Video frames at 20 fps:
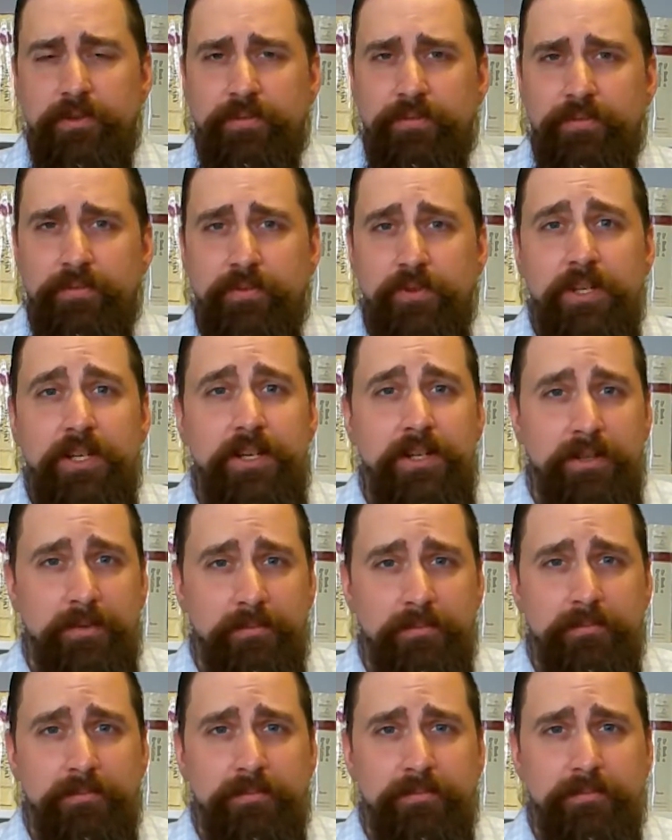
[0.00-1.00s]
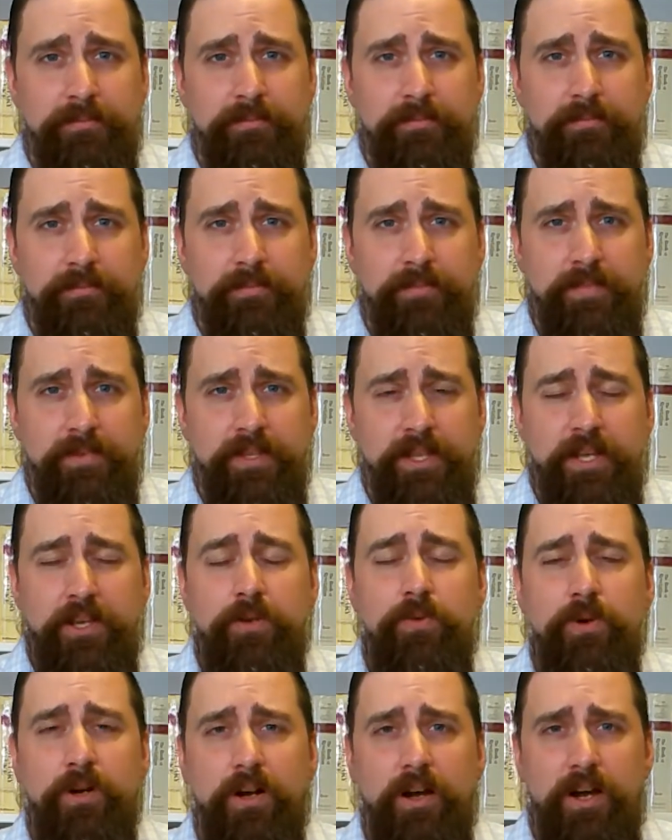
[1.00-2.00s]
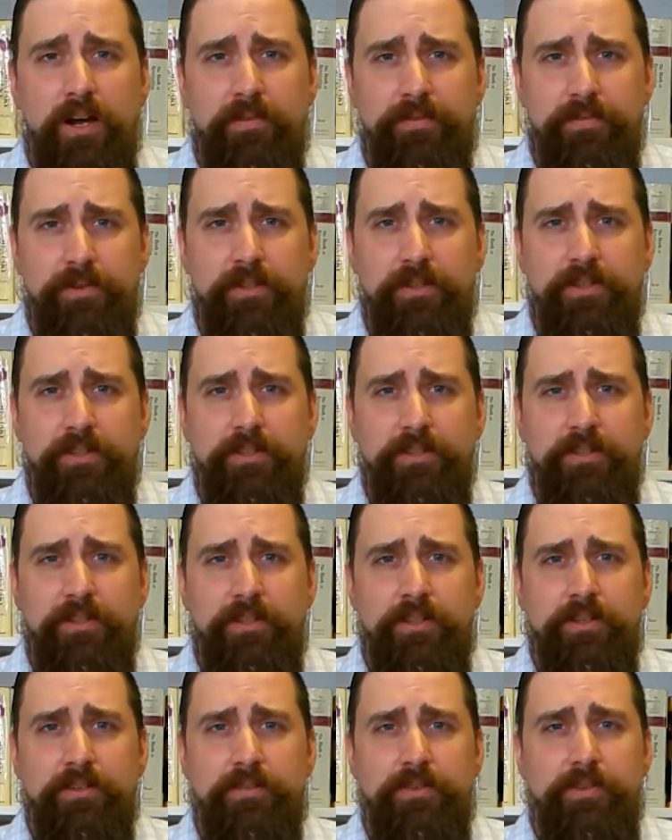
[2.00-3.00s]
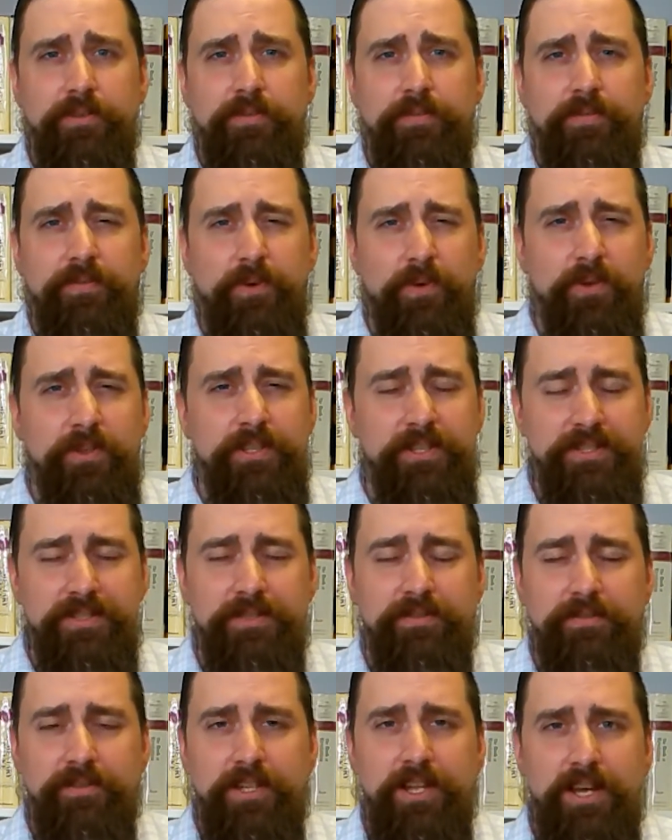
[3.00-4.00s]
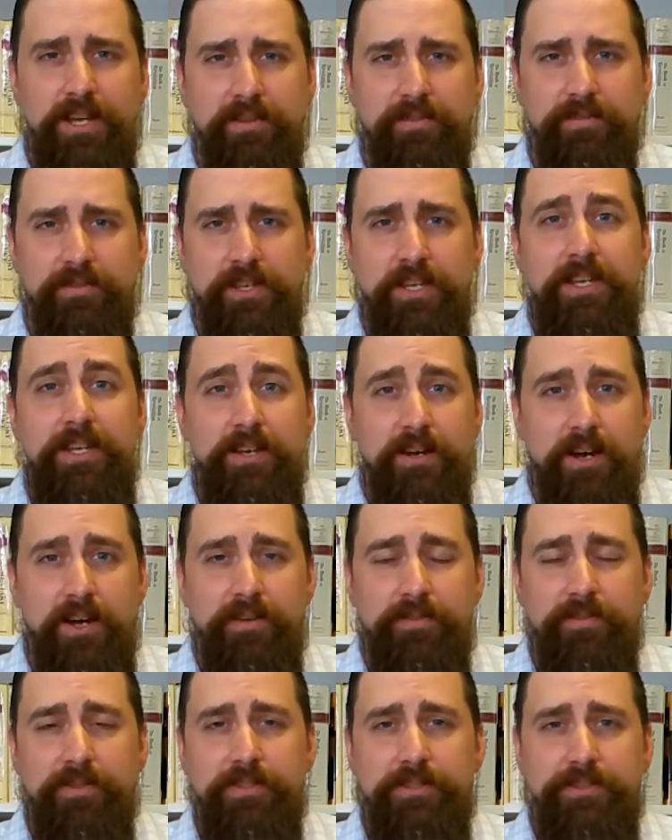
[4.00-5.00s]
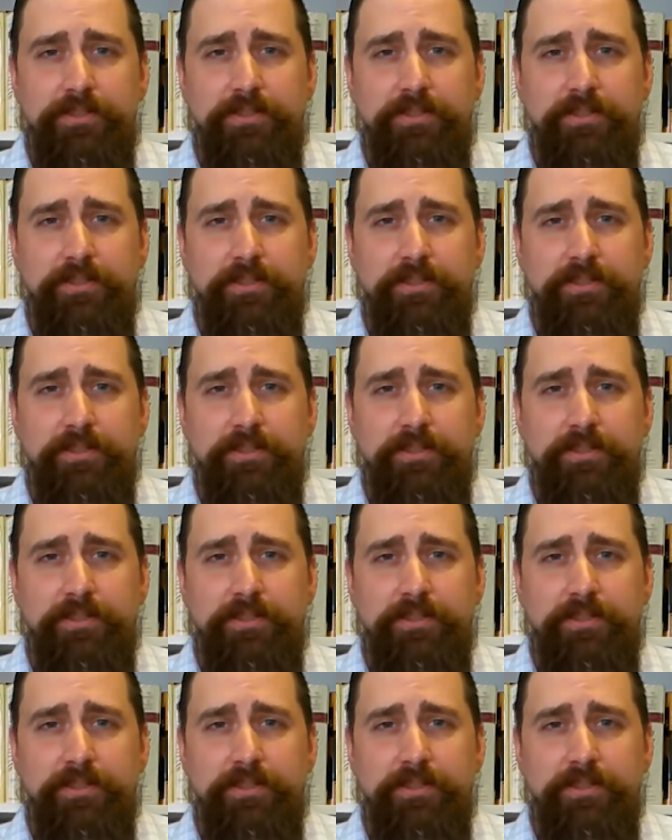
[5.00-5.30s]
freedom that you are offered, for the fullness of life he offers.